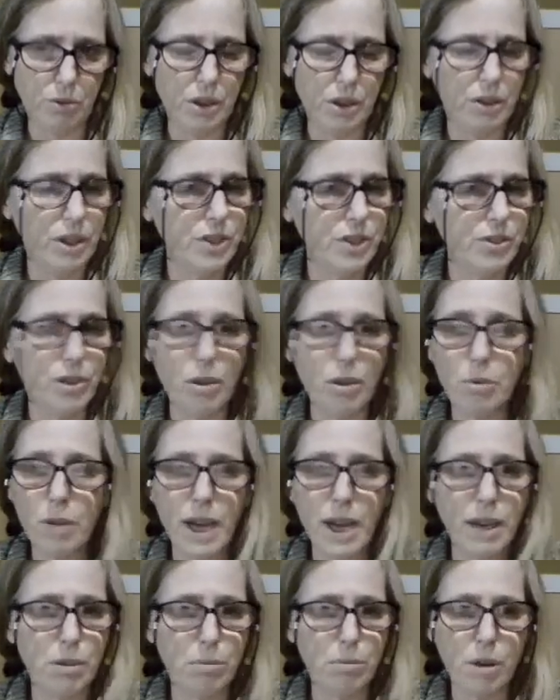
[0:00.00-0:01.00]
There is no
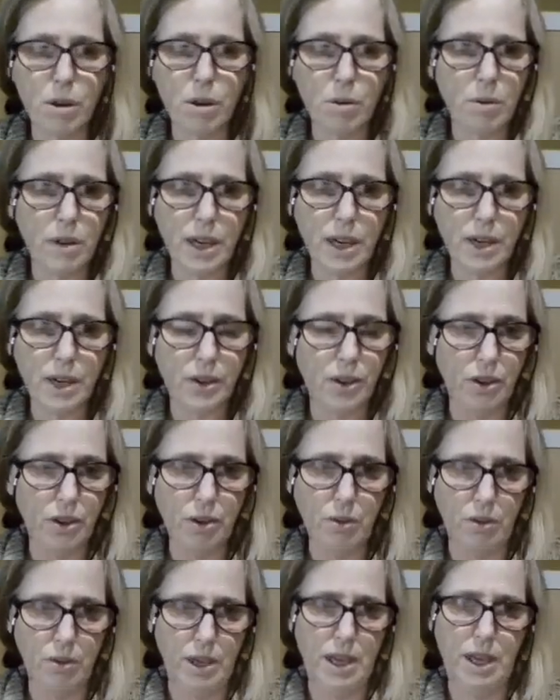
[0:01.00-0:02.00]
right or wrong way to
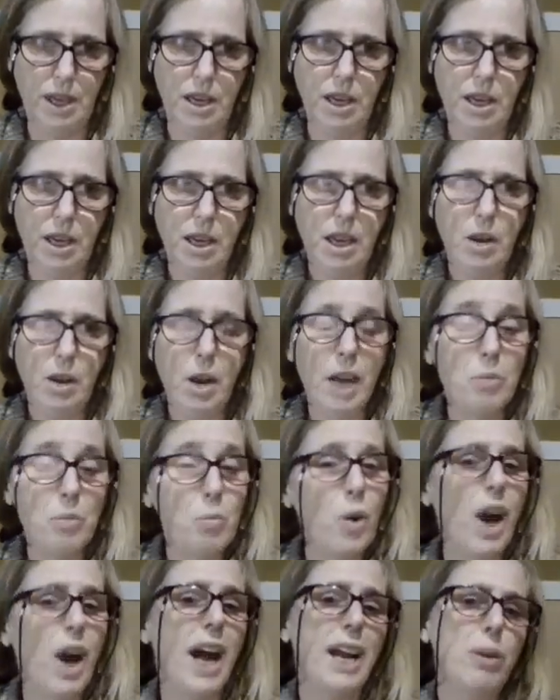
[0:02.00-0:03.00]
do it. And
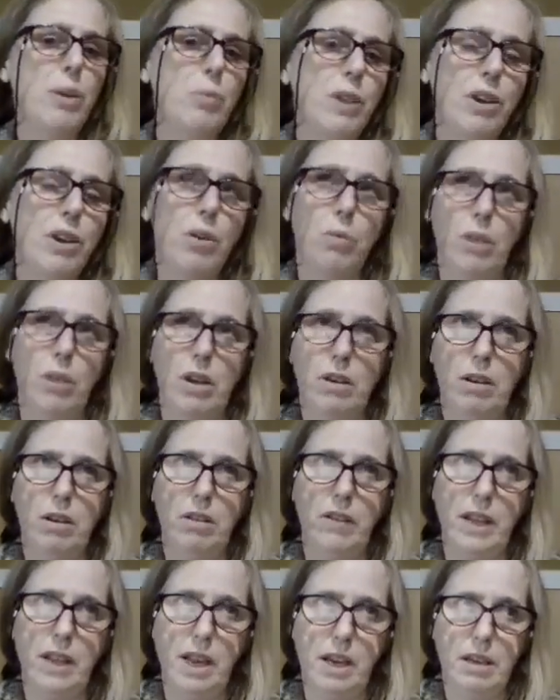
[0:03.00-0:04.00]
why do we do it
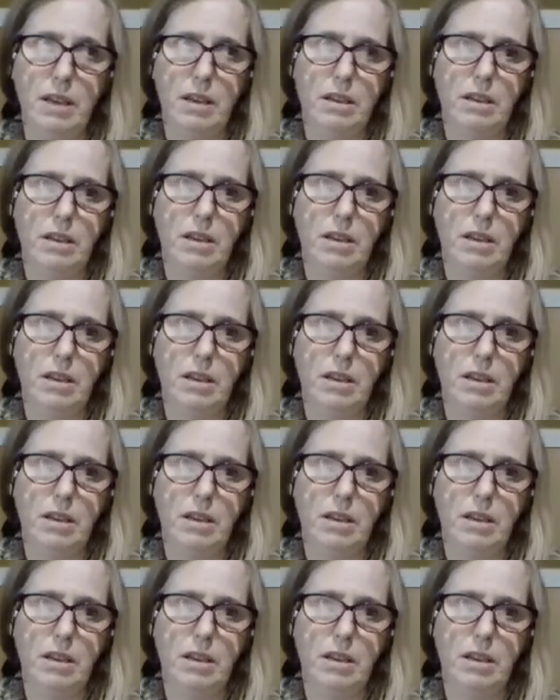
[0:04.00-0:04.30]
then?